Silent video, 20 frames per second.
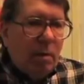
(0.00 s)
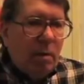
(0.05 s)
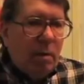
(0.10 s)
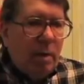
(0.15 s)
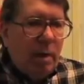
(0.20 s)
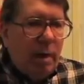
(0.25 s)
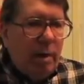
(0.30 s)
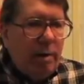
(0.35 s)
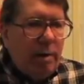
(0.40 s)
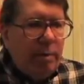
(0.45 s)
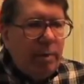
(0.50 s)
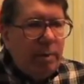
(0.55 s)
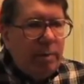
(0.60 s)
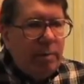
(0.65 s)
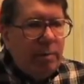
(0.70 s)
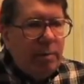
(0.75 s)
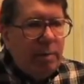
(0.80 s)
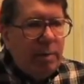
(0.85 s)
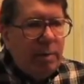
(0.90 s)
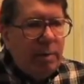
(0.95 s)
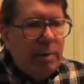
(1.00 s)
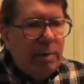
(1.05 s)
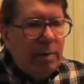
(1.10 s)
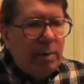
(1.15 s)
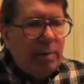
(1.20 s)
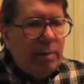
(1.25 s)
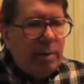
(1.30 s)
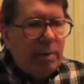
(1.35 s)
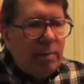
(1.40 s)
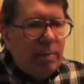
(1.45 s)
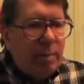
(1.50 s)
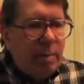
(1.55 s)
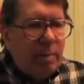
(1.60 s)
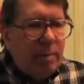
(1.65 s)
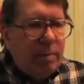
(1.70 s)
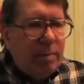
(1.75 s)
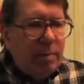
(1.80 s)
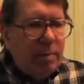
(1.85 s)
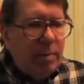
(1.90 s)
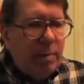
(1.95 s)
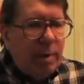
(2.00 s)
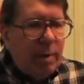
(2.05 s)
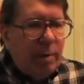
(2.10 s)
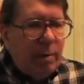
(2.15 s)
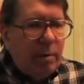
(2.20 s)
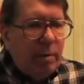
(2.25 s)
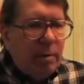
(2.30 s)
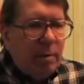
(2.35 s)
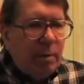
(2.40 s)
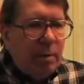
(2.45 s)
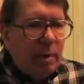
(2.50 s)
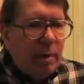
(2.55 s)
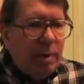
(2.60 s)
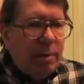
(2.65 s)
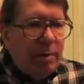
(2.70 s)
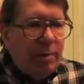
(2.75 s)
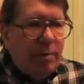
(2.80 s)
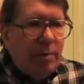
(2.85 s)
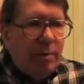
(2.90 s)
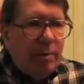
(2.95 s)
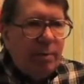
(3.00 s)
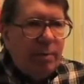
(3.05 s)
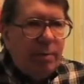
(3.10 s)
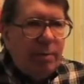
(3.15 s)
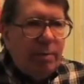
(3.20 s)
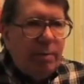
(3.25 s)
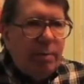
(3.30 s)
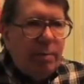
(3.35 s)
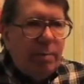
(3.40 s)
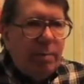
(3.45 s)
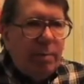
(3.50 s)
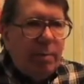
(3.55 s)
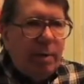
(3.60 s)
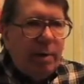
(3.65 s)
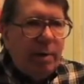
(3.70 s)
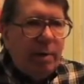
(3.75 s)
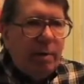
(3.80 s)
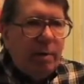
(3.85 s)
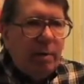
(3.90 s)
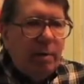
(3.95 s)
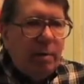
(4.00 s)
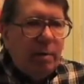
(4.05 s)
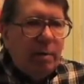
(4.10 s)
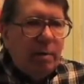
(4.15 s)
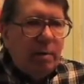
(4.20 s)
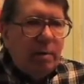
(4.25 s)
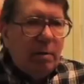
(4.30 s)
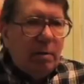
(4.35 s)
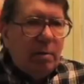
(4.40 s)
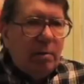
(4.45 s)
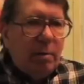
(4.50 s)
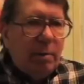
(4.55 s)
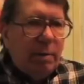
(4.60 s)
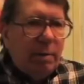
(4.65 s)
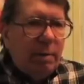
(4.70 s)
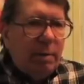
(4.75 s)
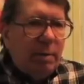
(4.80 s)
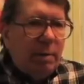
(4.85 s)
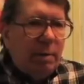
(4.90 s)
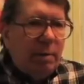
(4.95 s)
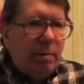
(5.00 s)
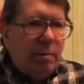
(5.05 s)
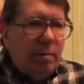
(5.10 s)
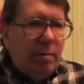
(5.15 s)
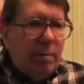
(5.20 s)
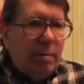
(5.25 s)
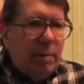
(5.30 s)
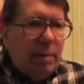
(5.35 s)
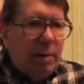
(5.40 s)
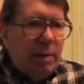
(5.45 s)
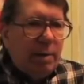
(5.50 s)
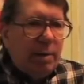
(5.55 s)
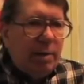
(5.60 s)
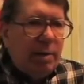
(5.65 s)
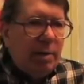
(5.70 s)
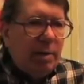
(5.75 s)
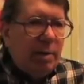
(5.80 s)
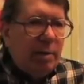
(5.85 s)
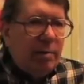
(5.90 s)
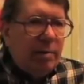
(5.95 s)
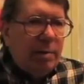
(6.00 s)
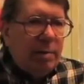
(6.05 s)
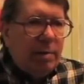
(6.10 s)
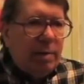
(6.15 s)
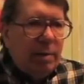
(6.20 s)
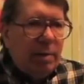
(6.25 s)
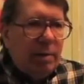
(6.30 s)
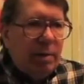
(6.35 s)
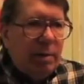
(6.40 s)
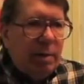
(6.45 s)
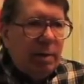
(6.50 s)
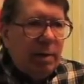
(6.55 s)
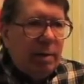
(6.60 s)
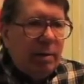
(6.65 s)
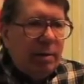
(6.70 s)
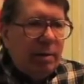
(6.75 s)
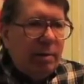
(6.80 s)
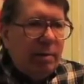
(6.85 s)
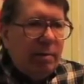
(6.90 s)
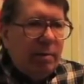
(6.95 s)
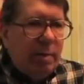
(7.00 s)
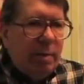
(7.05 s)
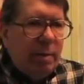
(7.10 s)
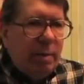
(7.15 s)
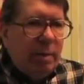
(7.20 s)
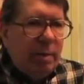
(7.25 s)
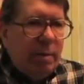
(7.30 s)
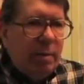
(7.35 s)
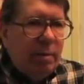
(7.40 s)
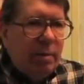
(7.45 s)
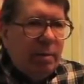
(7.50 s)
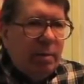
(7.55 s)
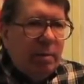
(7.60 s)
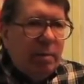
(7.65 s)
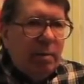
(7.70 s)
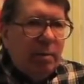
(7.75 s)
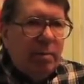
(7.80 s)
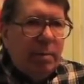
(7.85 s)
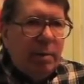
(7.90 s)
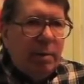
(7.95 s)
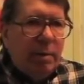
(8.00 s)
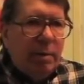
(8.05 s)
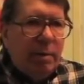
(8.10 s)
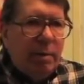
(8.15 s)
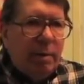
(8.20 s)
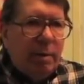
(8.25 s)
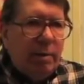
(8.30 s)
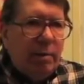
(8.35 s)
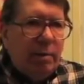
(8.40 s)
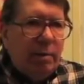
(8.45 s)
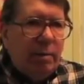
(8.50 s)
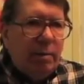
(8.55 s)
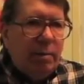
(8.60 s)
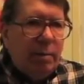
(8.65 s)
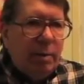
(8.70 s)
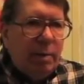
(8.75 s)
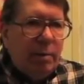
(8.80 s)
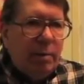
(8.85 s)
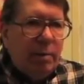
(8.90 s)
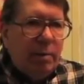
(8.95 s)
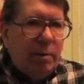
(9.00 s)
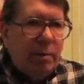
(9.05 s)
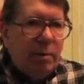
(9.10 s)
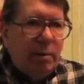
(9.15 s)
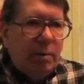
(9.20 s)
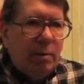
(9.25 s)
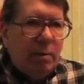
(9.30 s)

Yeah, we did some experiments to try to localize it further in the brain, but the mosaicism was such that I couldn't really pin it down too much.